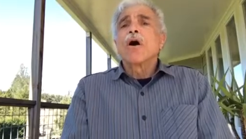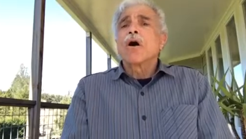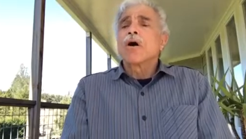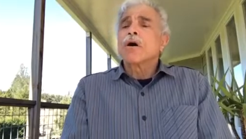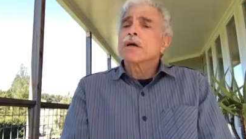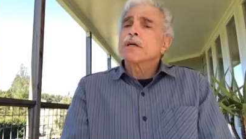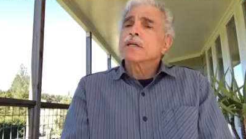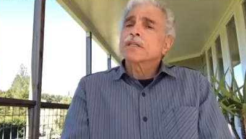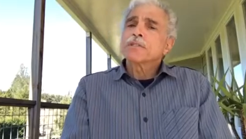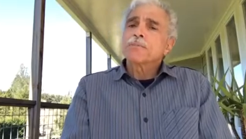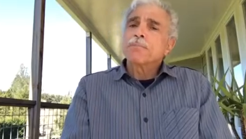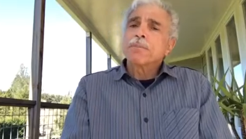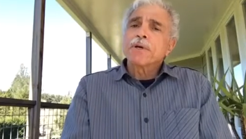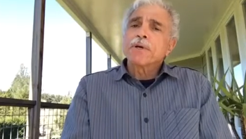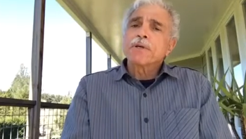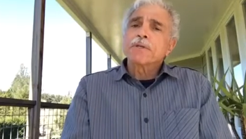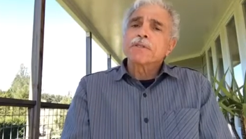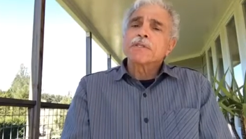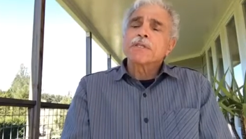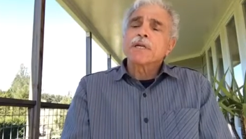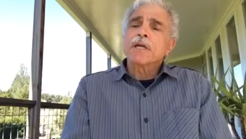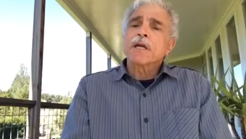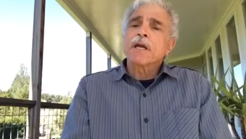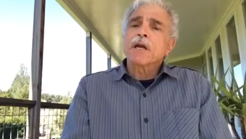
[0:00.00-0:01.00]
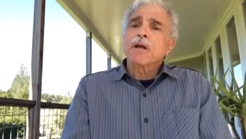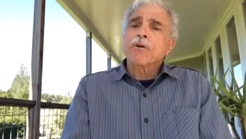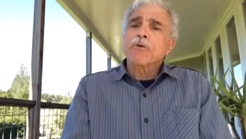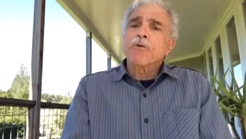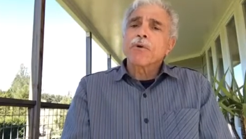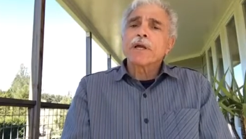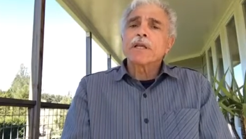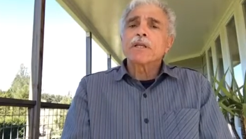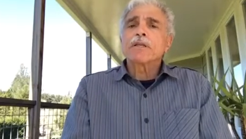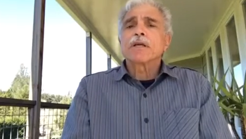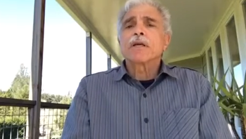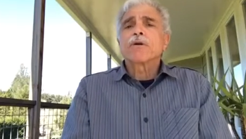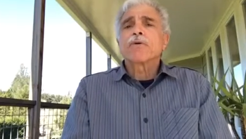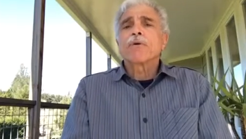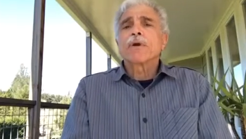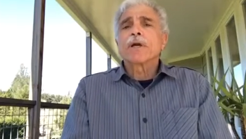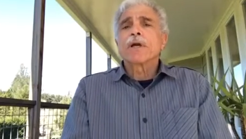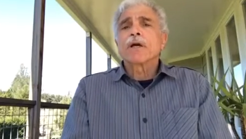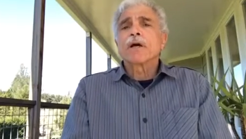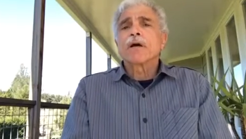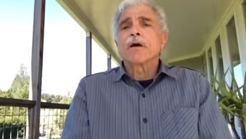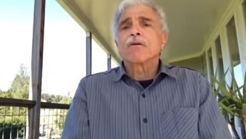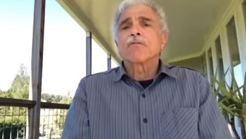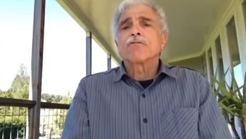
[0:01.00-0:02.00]
are experiencing a great
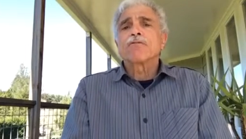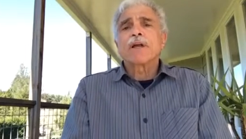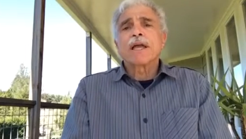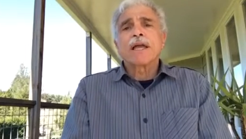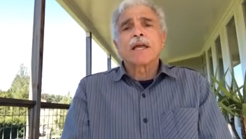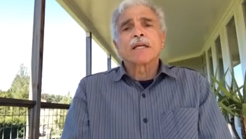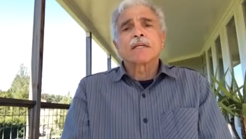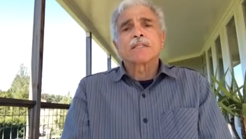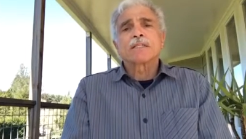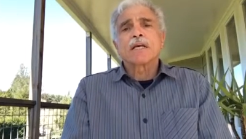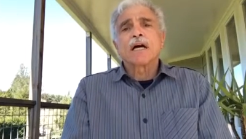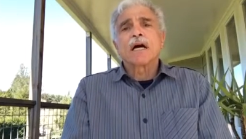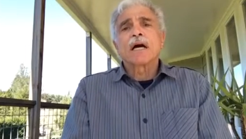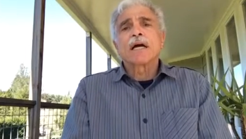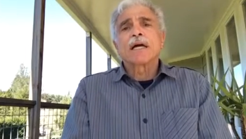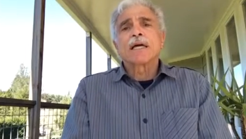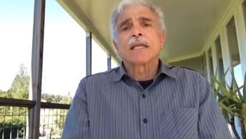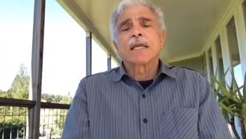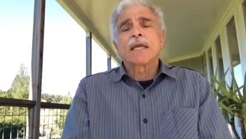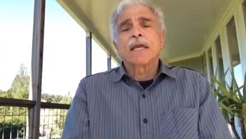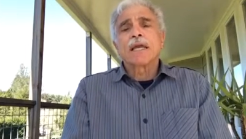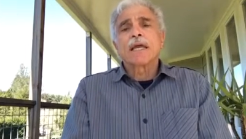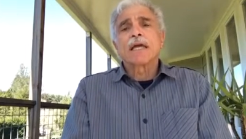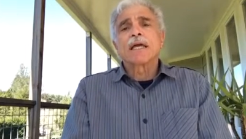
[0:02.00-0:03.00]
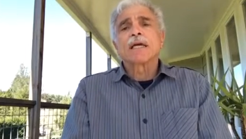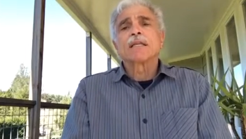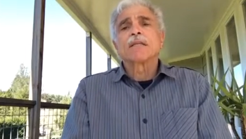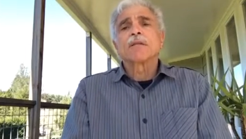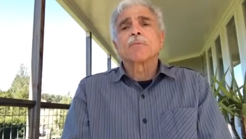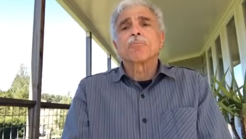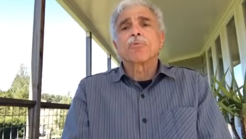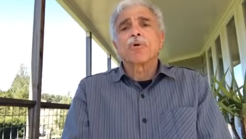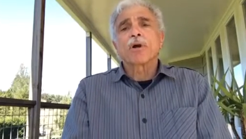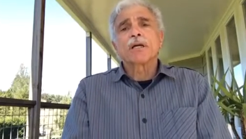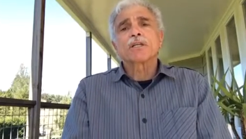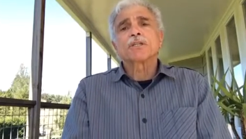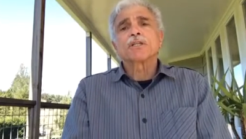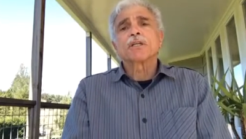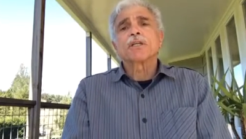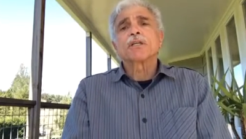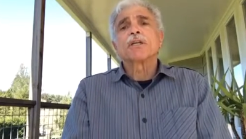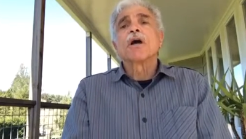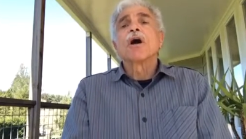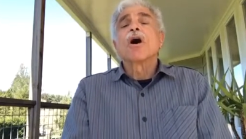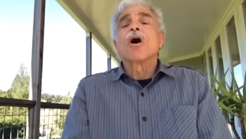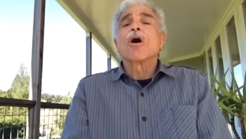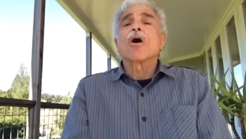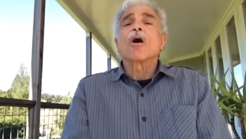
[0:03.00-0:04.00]
degree of anxiety and
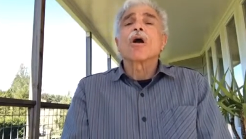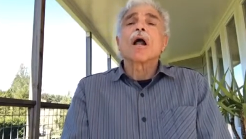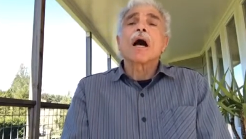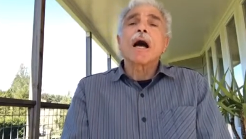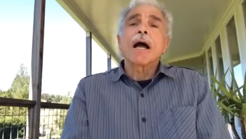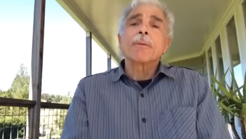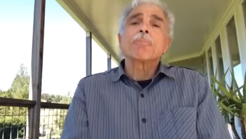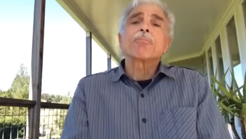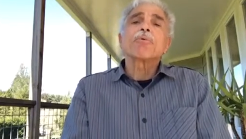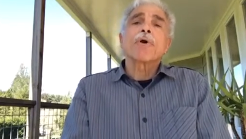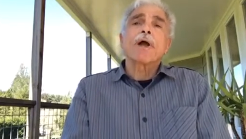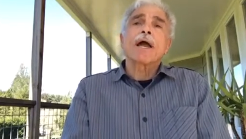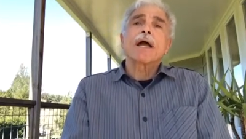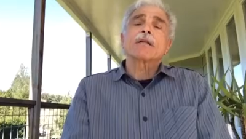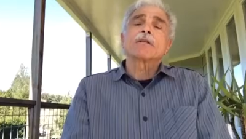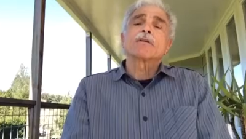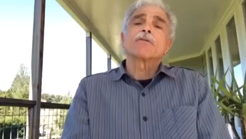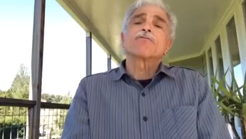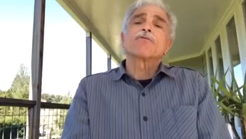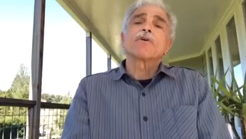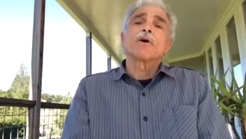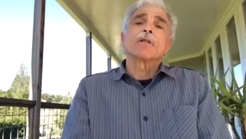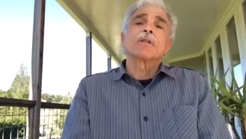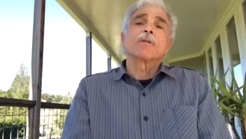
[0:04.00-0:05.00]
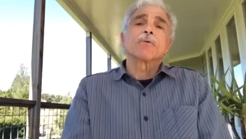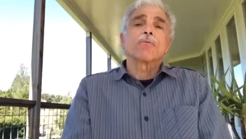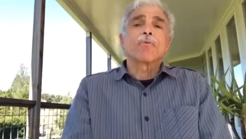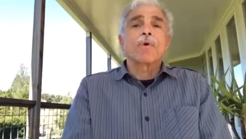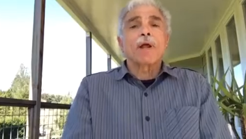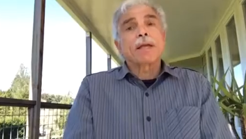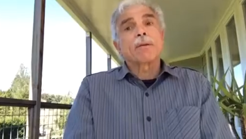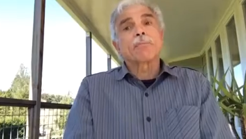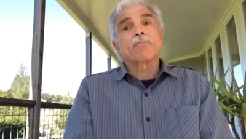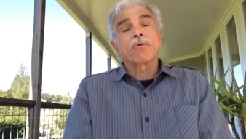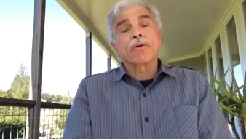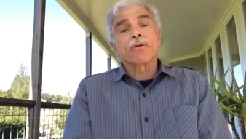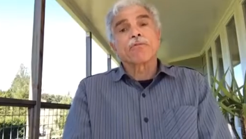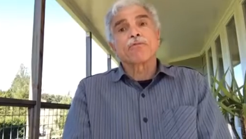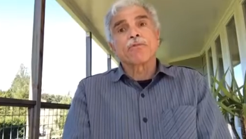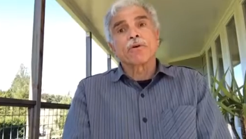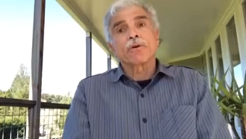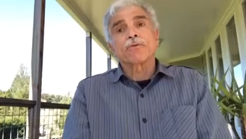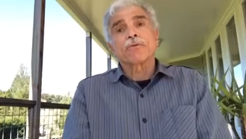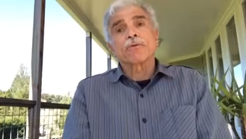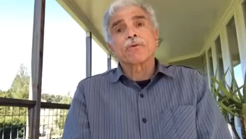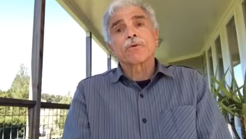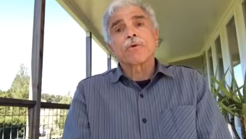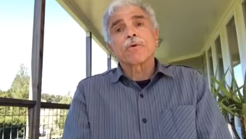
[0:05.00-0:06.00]
depression are hyperactive on the right
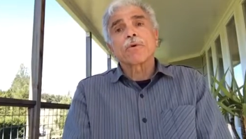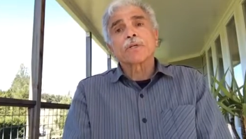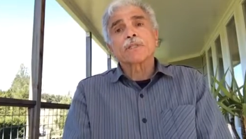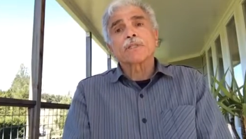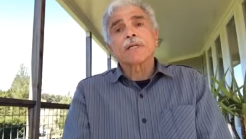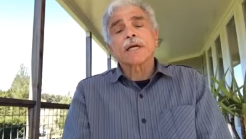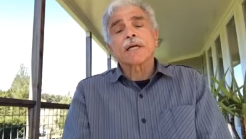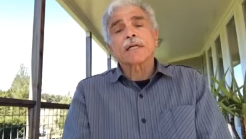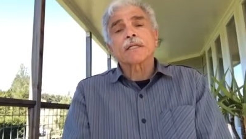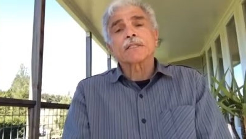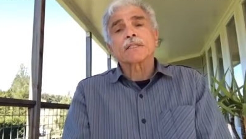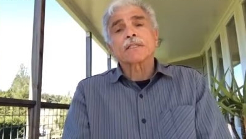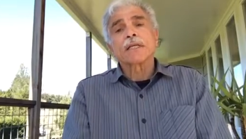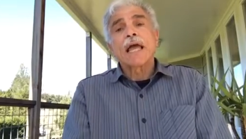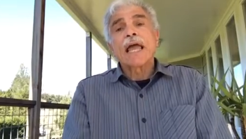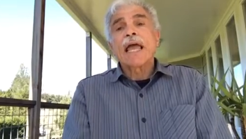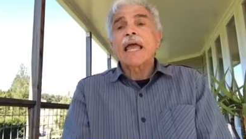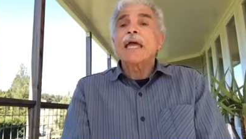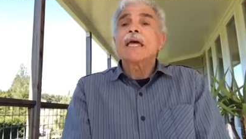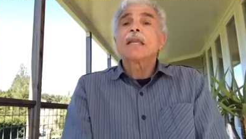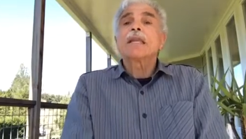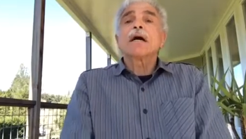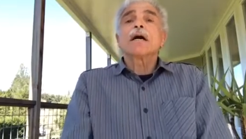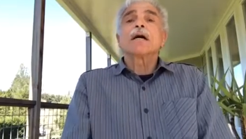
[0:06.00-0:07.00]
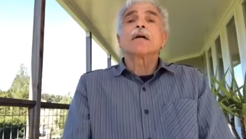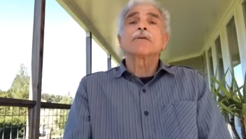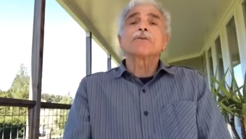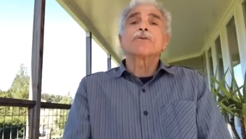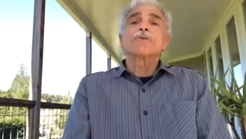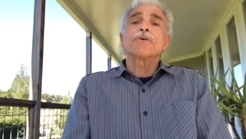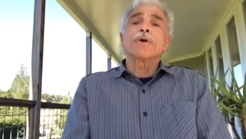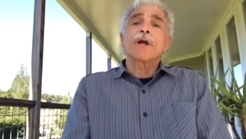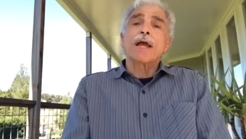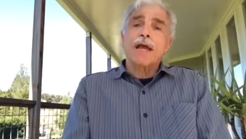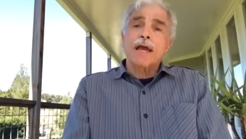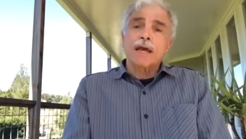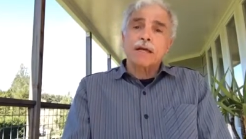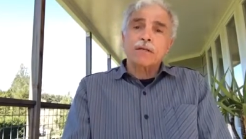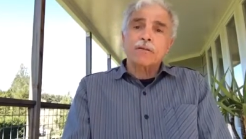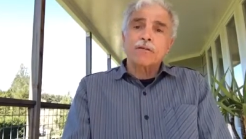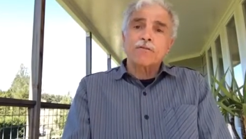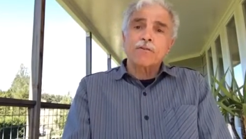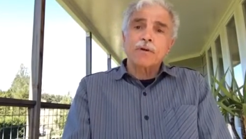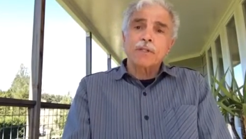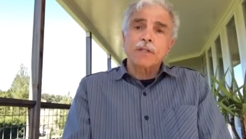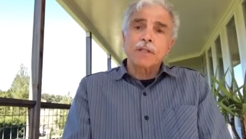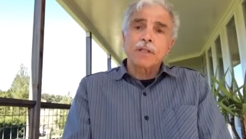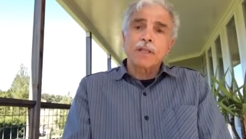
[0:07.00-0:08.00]
prefrontal cortex and
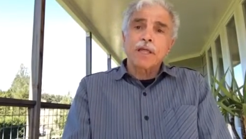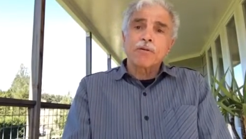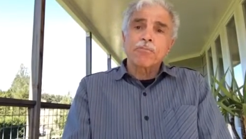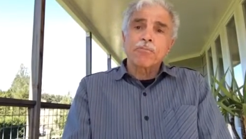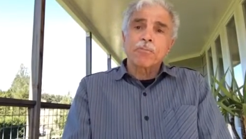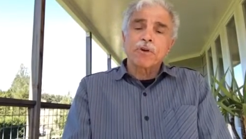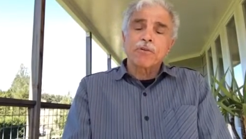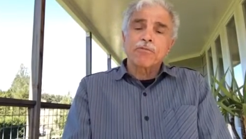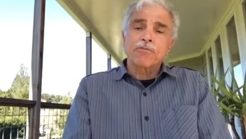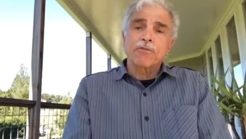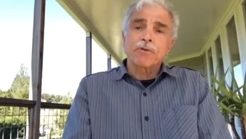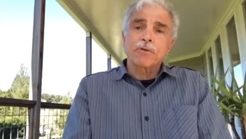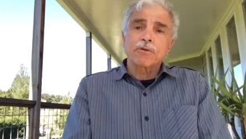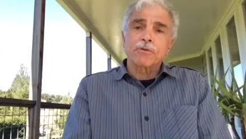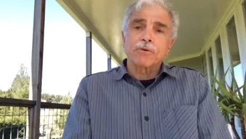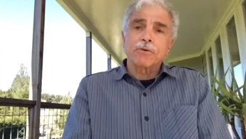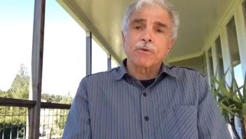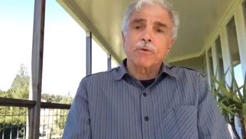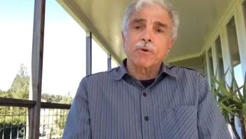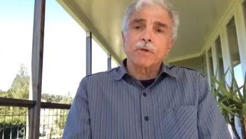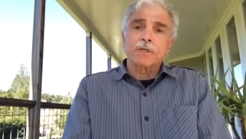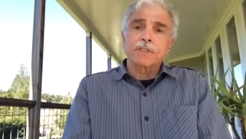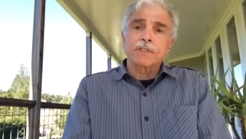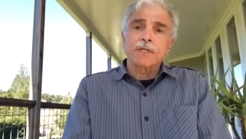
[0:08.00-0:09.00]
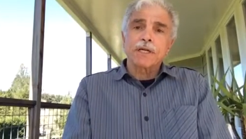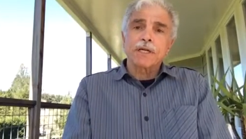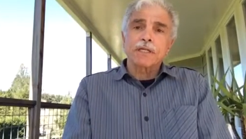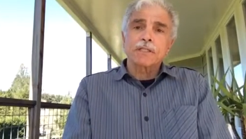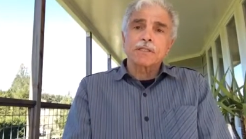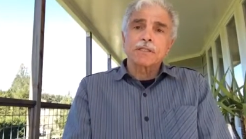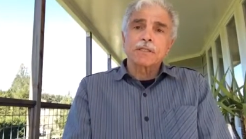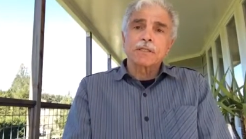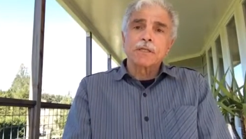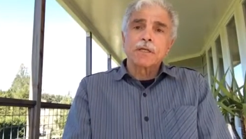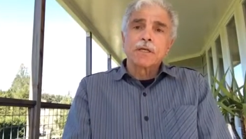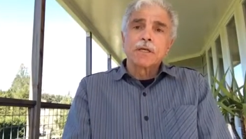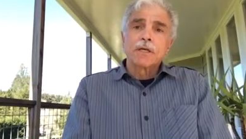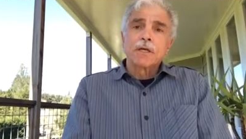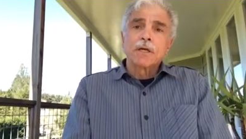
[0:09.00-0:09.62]
underactive on the left prefrontal cortex.